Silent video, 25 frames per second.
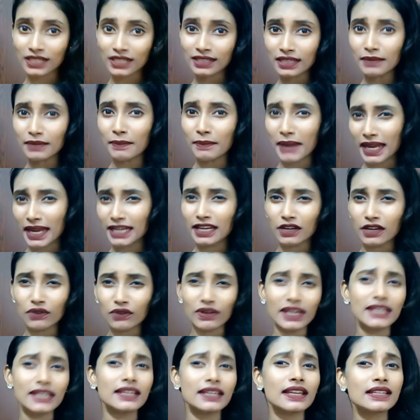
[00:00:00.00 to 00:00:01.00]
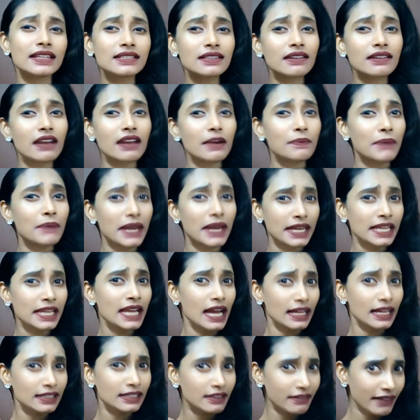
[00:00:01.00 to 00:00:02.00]
These are the main ingredients. There are
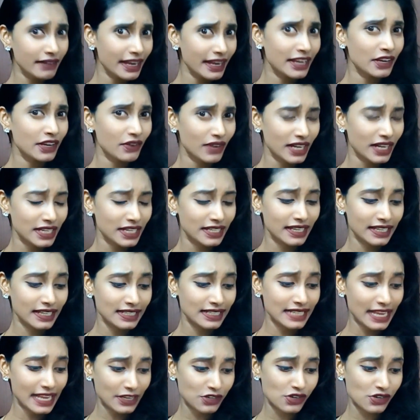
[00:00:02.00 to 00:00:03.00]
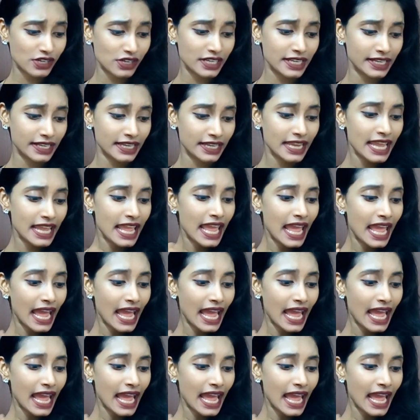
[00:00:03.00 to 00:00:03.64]
many other ingredients actually.